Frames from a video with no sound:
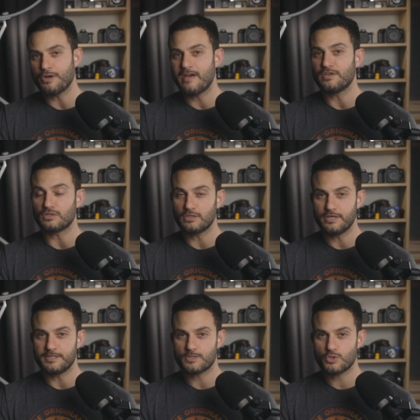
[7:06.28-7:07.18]
point having
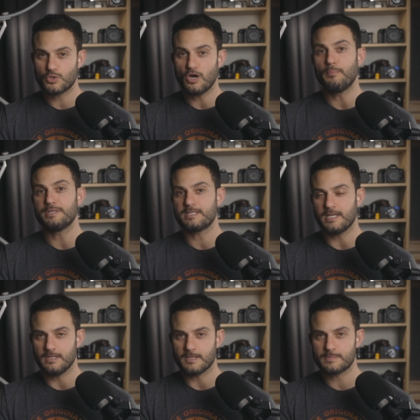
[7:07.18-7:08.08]
learnt to
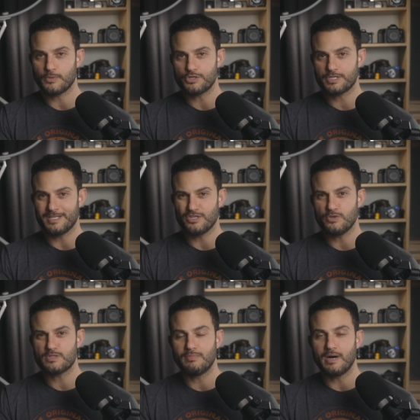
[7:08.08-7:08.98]
compensate the exposure and use